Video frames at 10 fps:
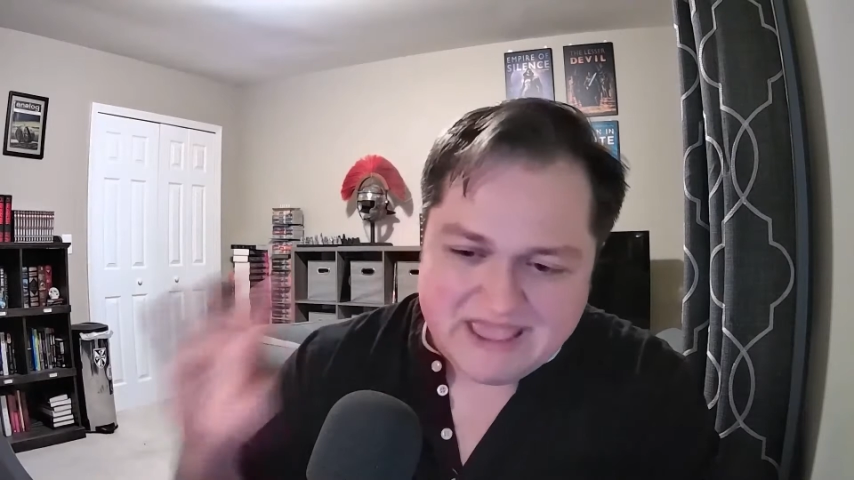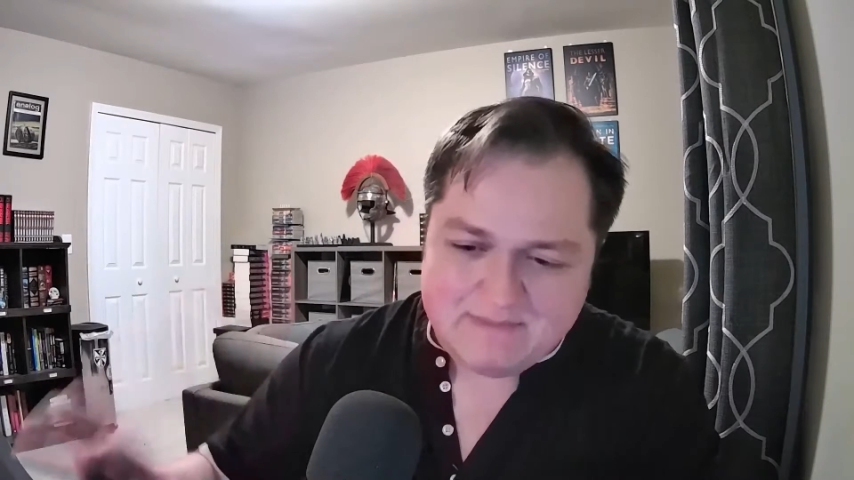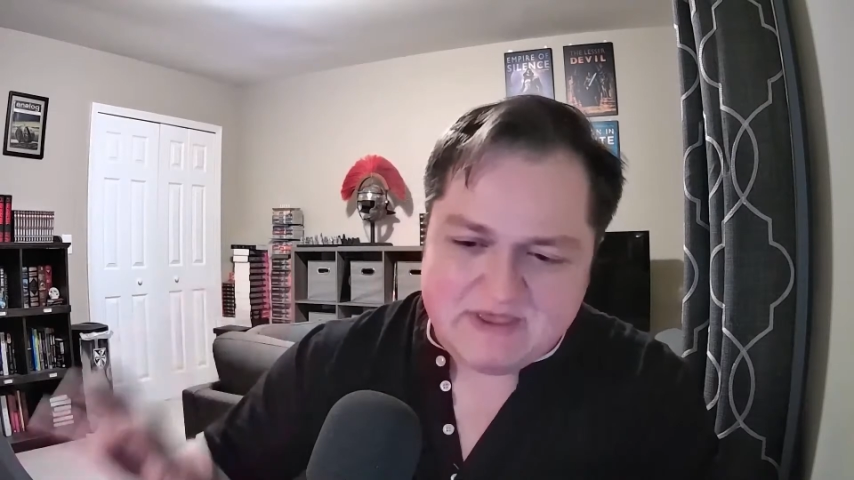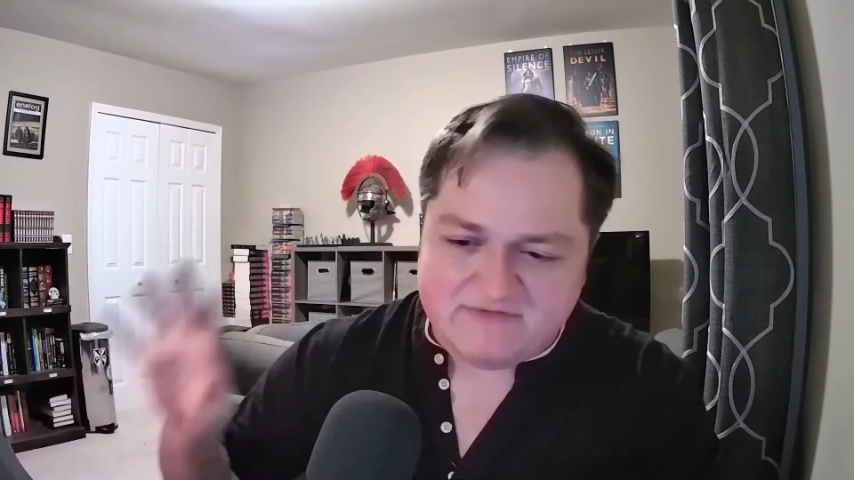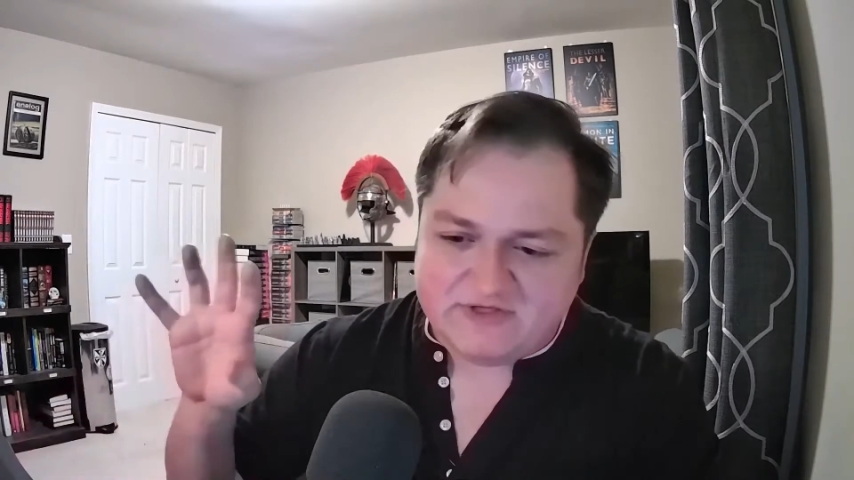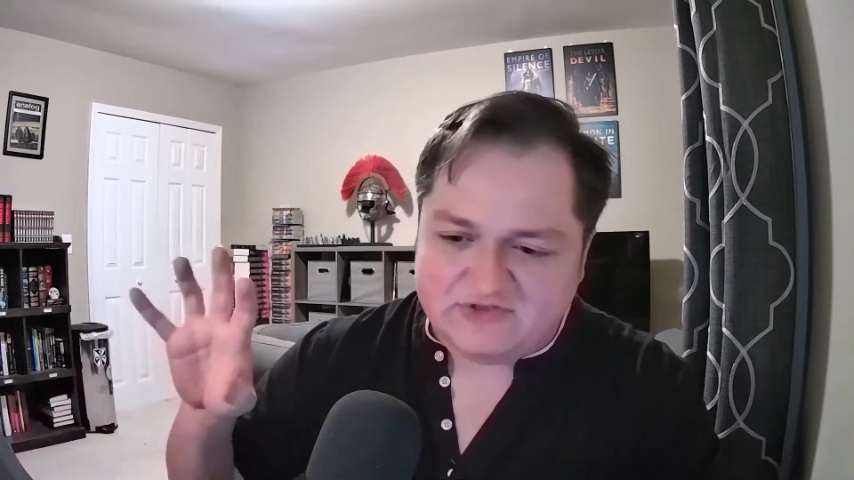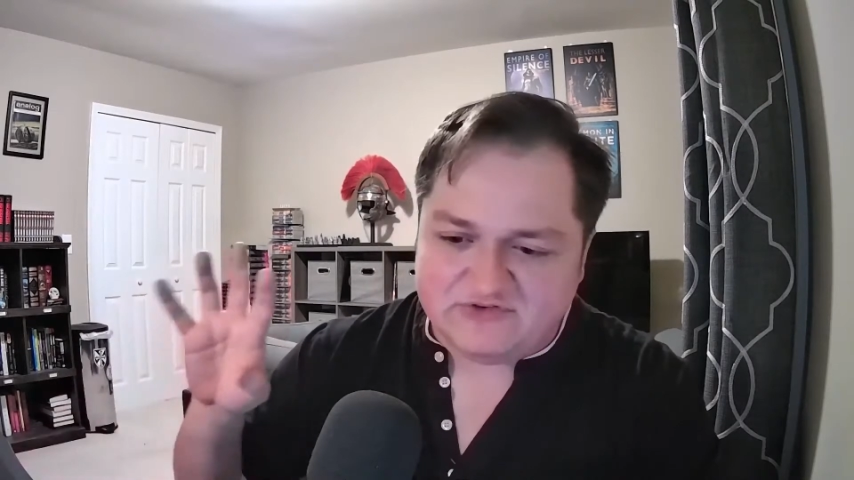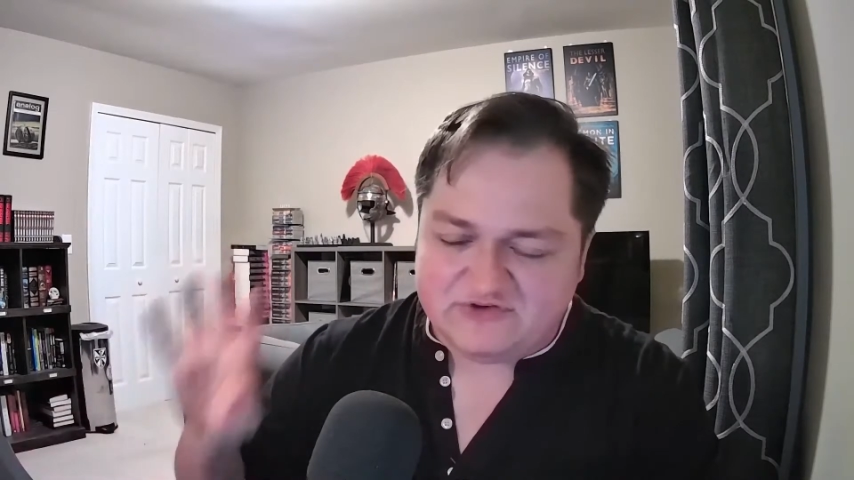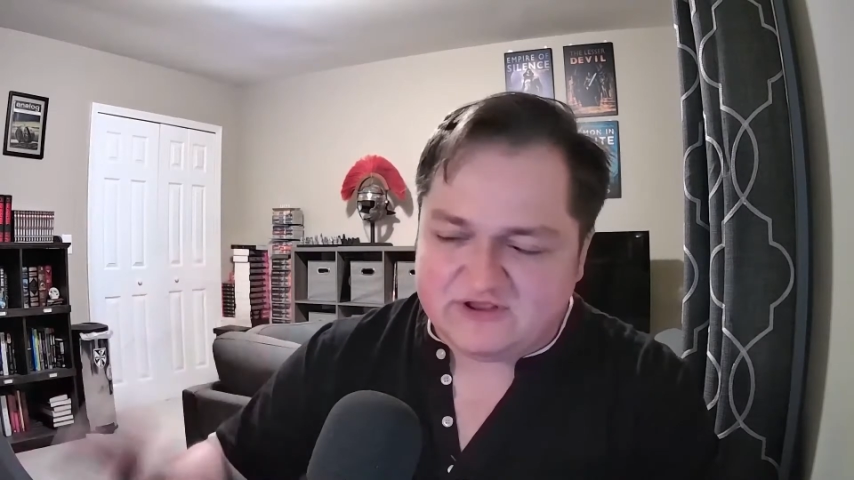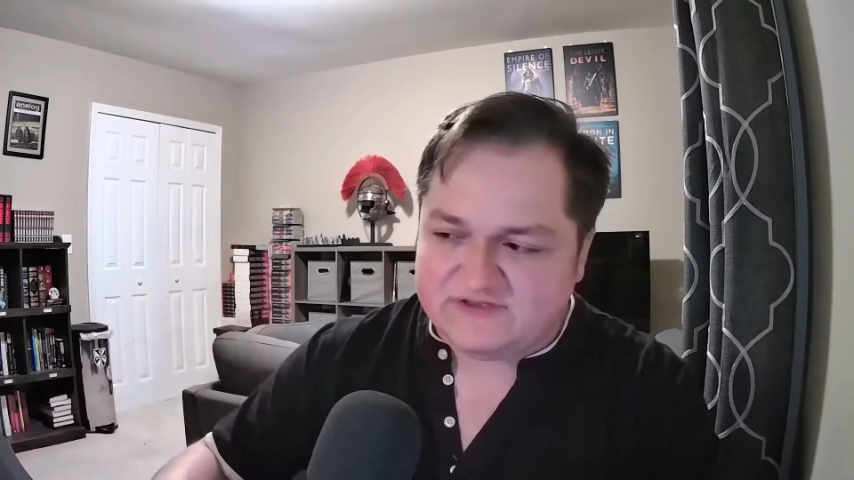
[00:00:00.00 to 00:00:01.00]
maybe if they'd
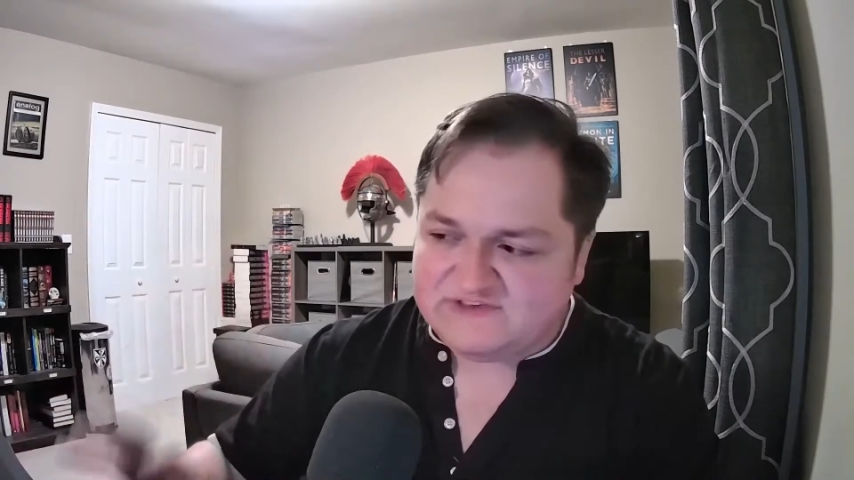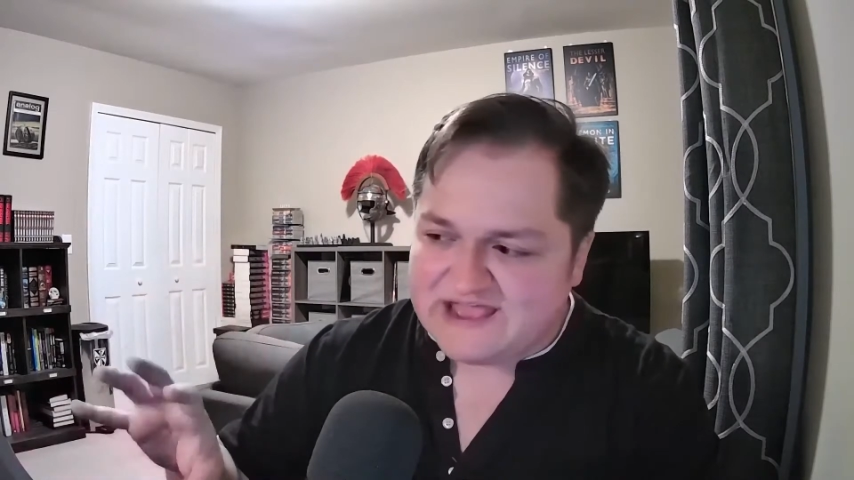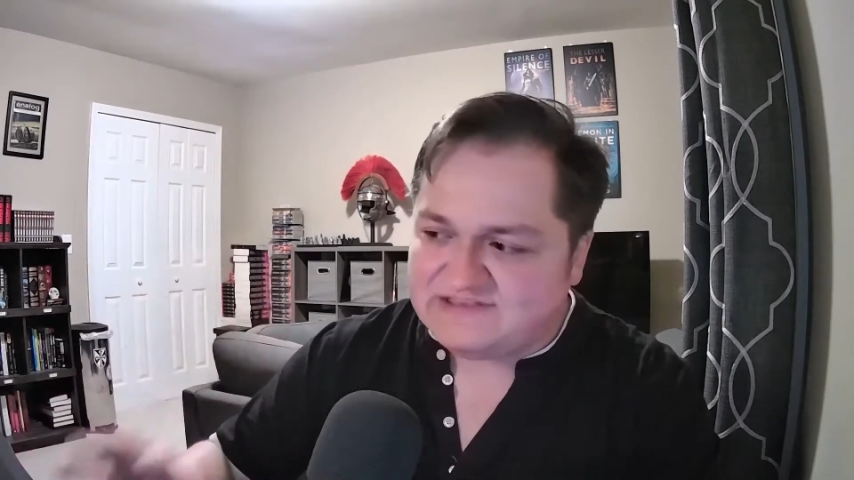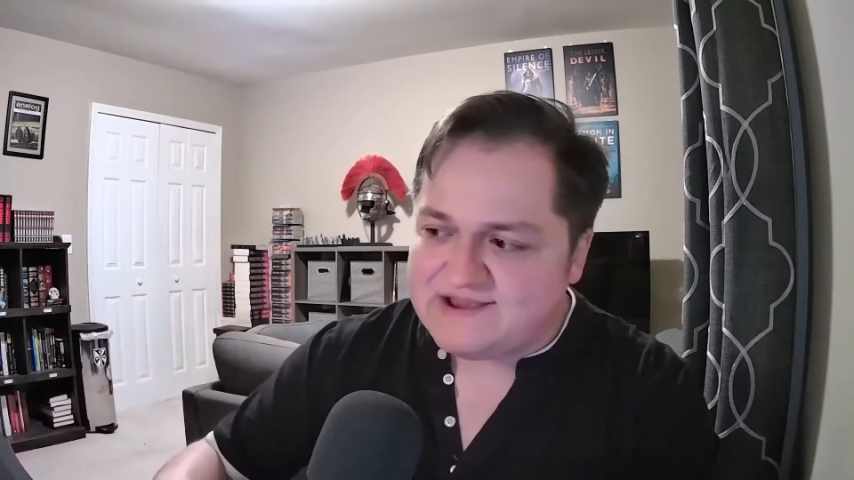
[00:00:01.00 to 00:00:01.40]
sat